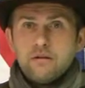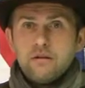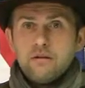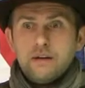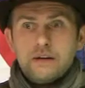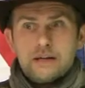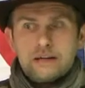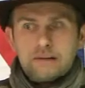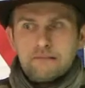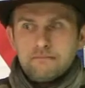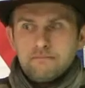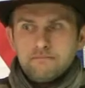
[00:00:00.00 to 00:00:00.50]

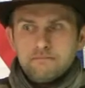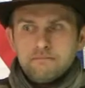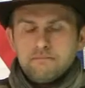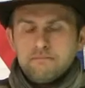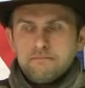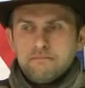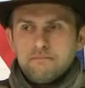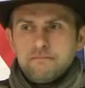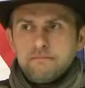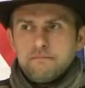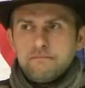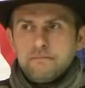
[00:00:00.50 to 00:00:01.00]
Like,
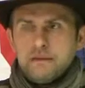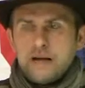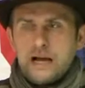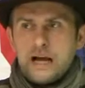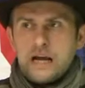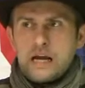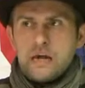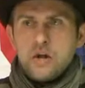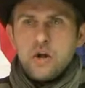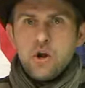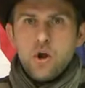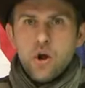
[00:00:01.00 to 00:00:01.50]

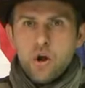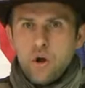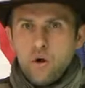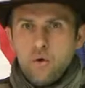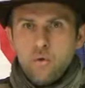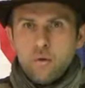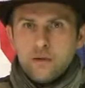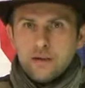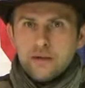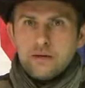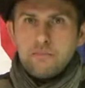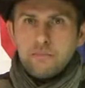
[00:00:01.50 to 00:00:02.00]
I know
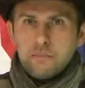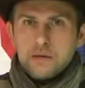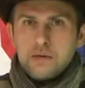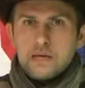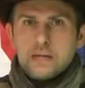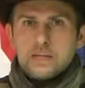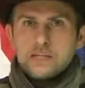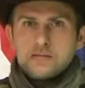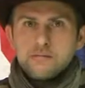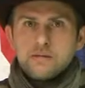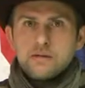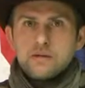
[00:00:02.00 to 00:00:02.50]
what it
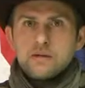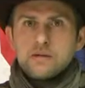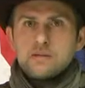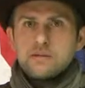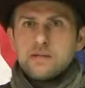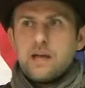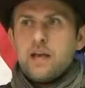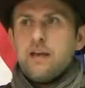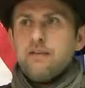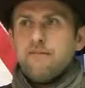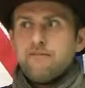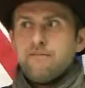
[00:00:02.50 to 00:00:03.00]
means because
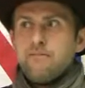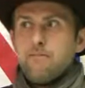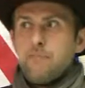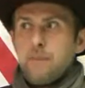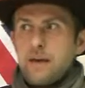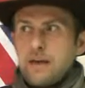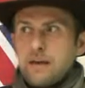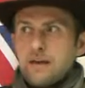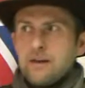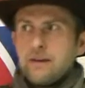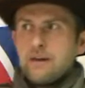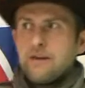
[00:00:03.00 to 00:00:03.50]
I have
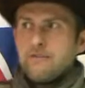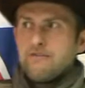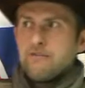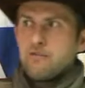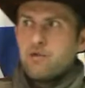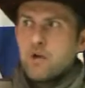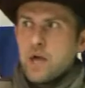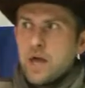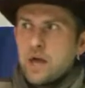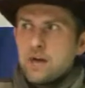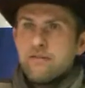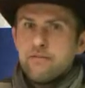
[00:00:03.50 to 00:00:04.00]
met it in a
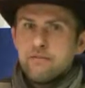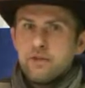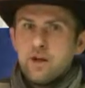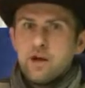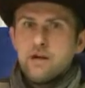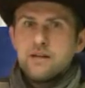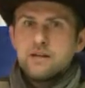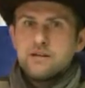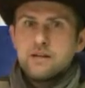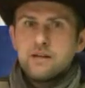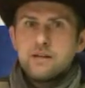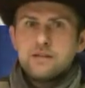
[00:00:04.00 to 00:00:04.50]
variety of
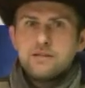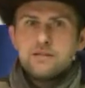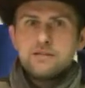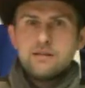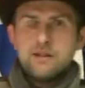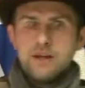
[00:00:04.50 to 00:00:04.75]
contexts,